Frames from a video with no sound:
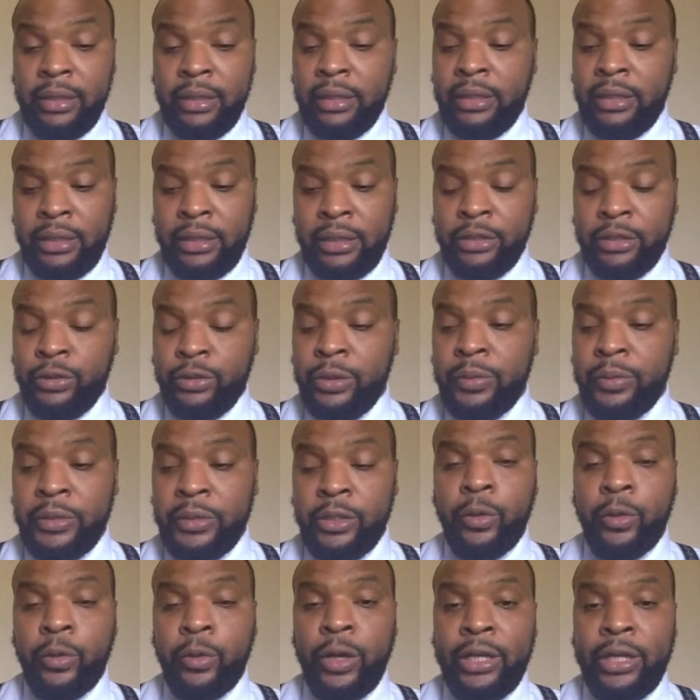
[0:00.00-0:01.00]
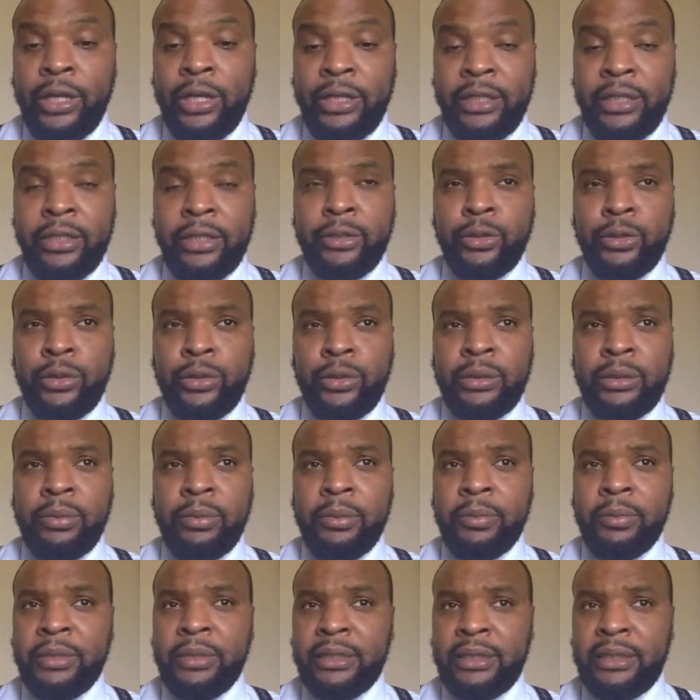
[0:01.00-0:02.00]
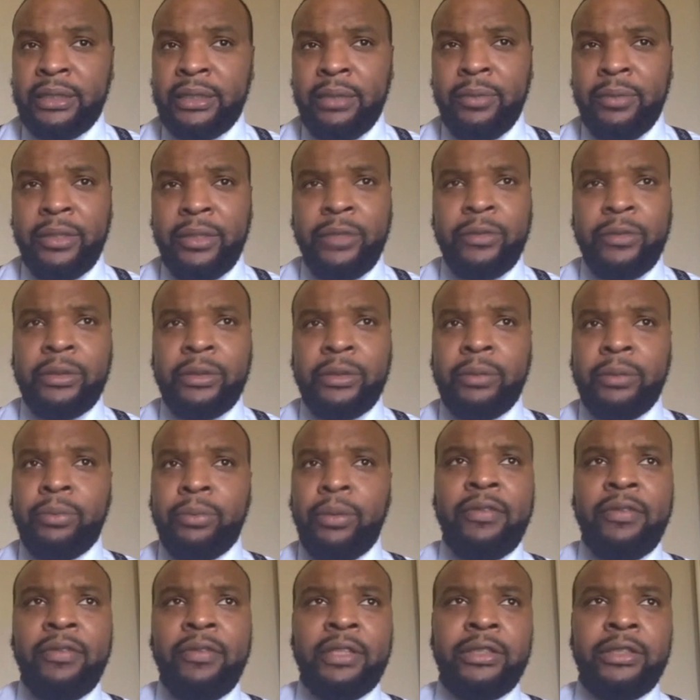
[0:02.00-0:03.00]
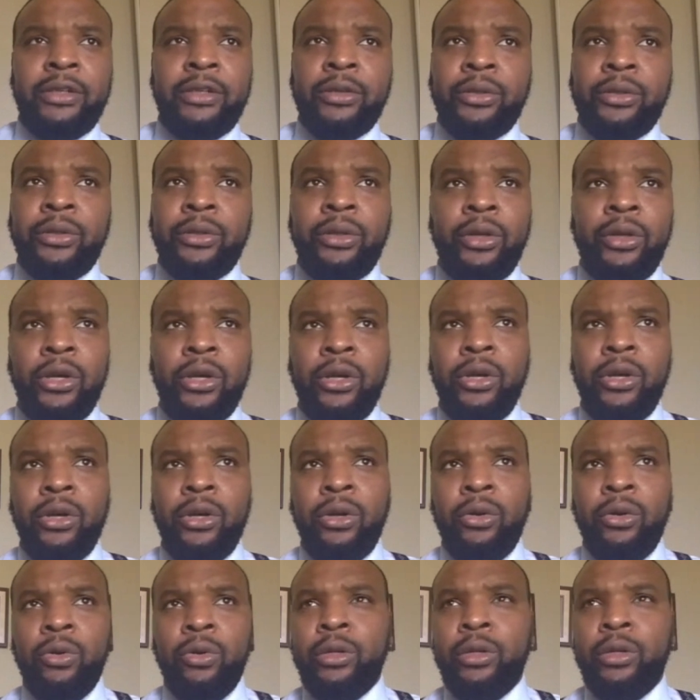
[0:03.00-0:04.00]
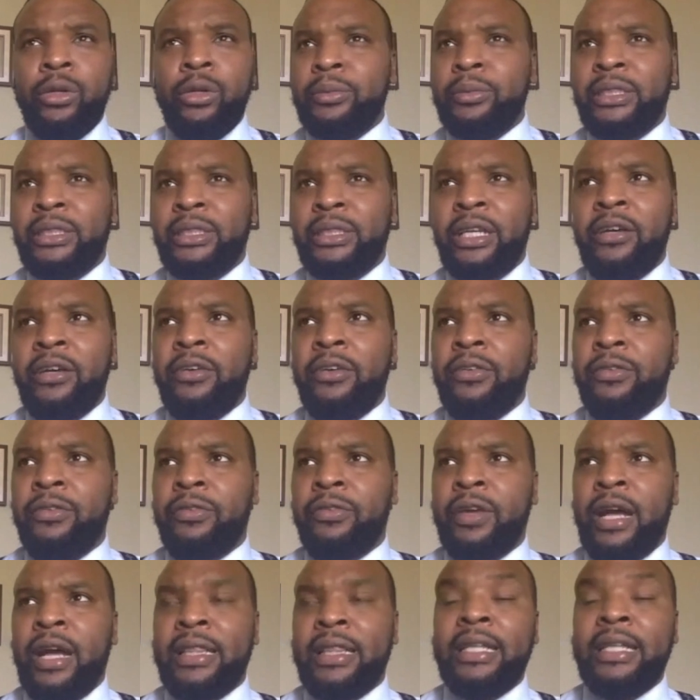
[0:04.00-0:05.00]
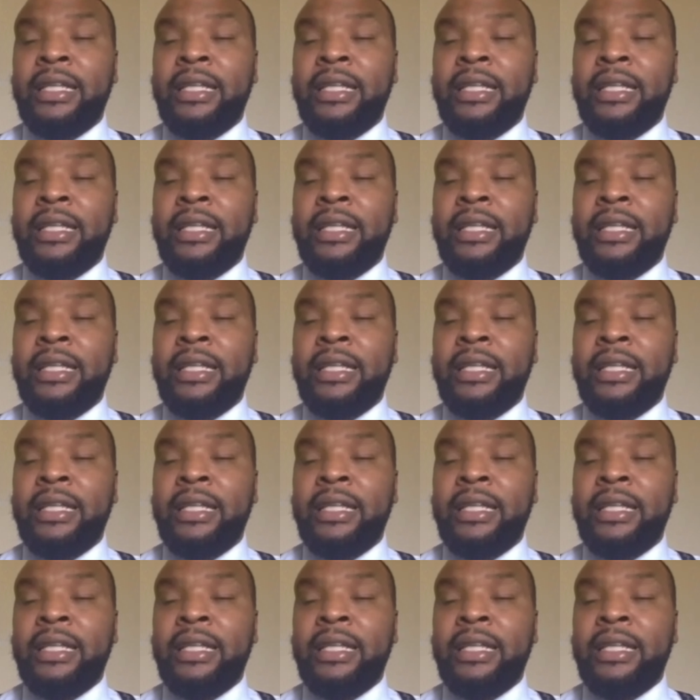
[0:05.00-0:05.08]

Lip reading: contributed a great deal towards the publicity, but there was a private donor who himself, I think,